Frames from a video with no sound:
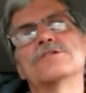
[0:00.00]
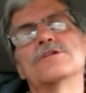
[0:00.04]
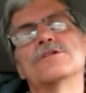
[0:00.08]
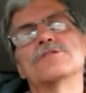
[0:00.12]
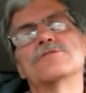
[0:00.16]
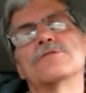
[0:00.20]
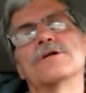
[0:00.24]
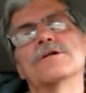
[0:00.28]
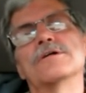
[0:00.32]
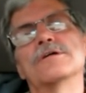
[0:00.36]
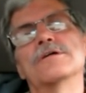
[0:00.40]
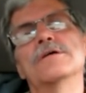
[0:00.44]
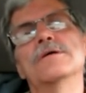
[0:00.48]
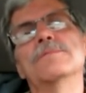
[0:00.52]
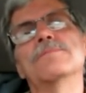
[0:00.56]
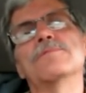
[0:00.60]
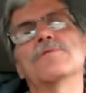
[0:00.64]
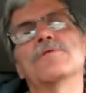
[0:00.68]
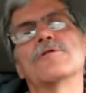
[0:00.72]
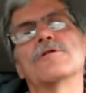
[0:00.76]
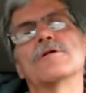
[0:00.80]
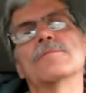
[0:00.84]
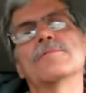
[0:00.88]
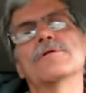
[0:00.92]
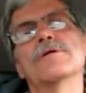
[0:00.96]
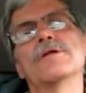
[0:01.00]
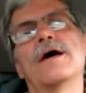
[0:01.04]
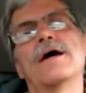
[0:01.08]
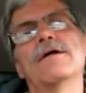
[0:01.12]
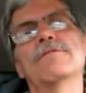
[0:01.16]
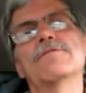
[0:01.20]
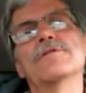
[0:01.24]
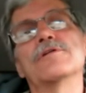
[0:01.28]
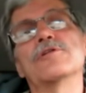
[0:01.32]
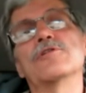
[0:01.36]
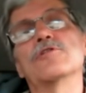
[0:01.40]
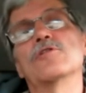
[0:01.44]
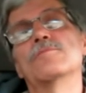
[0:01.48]
to try to keep warm and
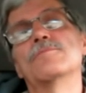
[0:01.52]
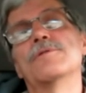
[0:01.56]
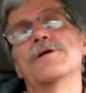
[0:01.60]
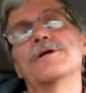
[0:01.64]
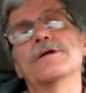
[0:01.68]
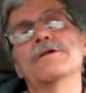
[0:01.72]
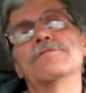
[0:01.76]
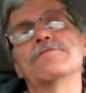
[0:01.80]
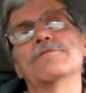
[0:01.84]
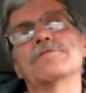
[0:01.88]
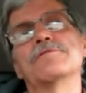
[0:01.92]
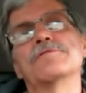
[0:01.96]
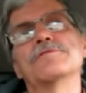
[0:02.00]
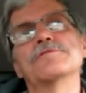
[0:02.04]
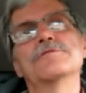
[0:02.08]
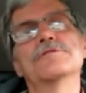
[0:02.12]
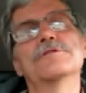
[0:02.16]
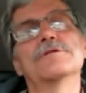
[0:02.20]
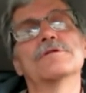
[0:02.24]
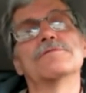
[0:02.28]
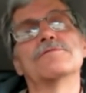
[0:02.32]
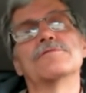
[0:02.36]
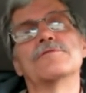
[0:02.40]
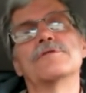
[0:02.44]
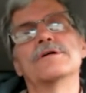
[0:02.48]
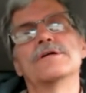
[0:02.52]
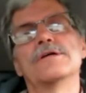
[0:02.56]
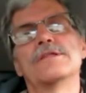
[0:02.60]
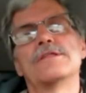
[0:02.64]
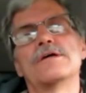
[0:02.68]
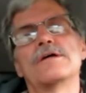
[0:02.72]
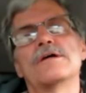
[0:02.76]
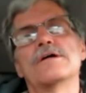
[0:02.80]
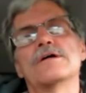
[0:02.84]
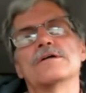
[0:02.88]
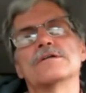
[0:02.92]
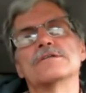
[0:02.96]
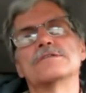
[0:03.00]
having no money for food or for
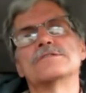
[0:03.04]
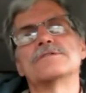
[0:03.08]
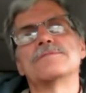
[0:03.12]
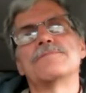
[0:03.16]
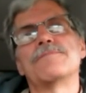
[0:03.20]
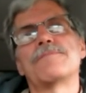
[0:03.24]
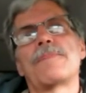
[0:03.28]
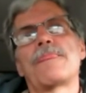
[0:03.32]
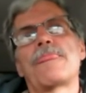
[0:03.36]
anything else.